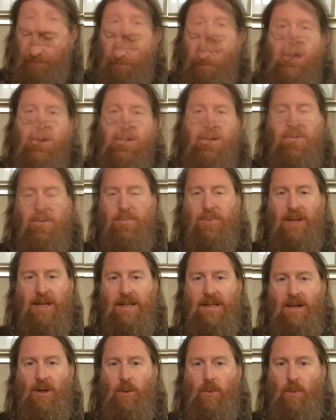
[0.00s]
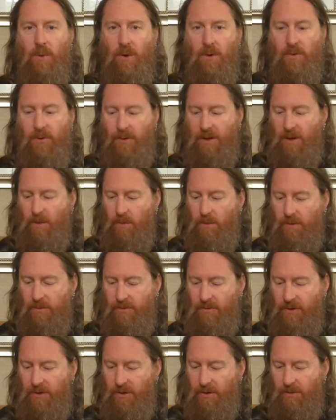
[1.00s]
Now, I never played Guild Wars or Guild
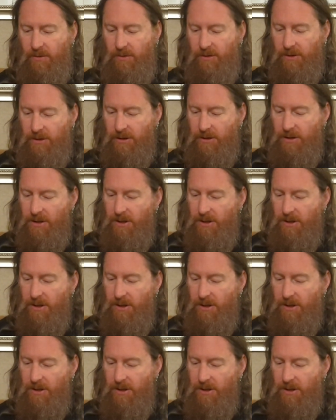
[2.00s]
Wars 2,